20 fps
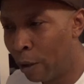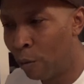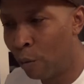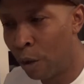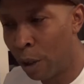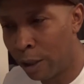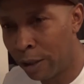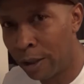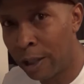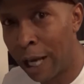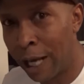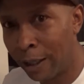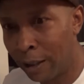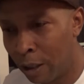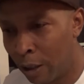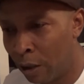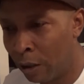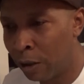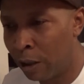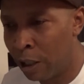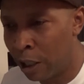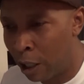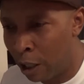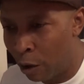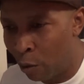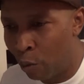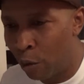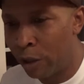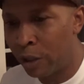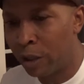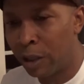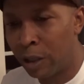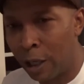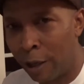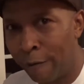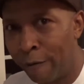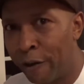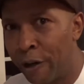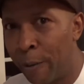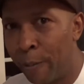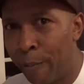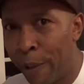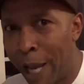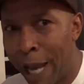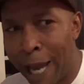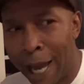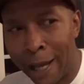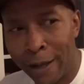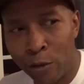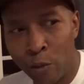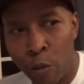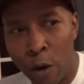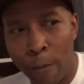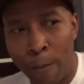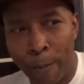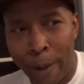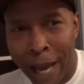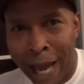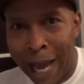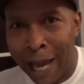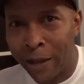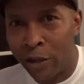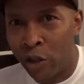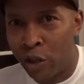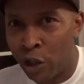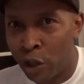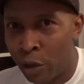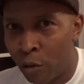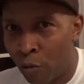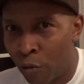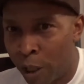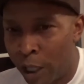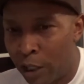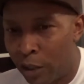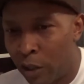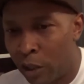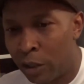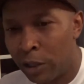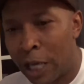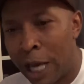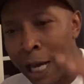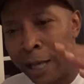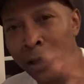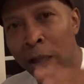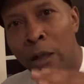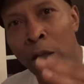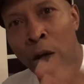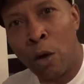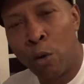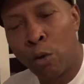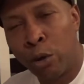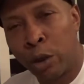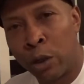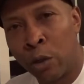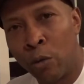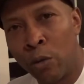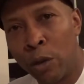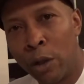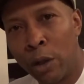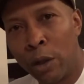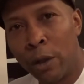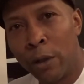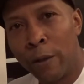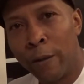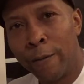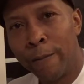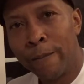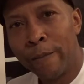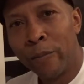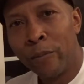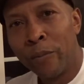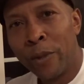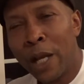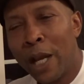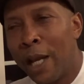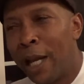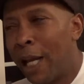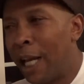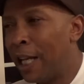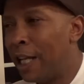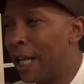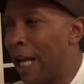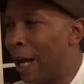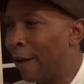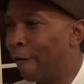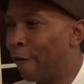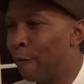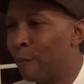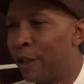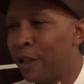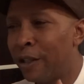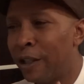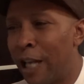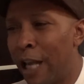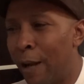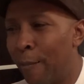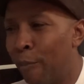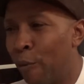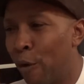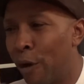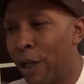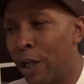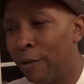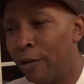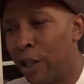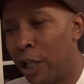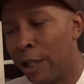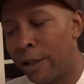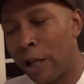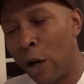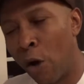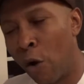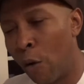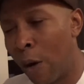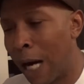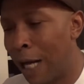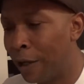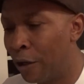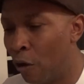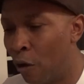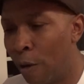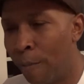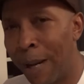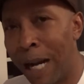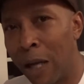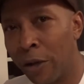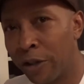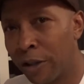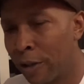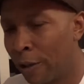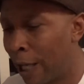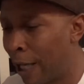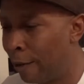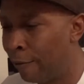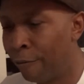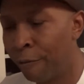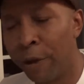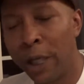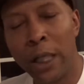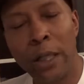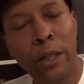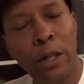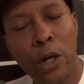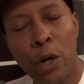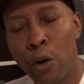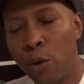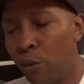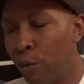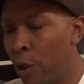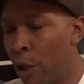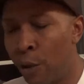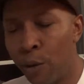it was like to deal with stuff in the past, what past generations had to go through. And not from a standpoint of just, oh, I know about slavery. No.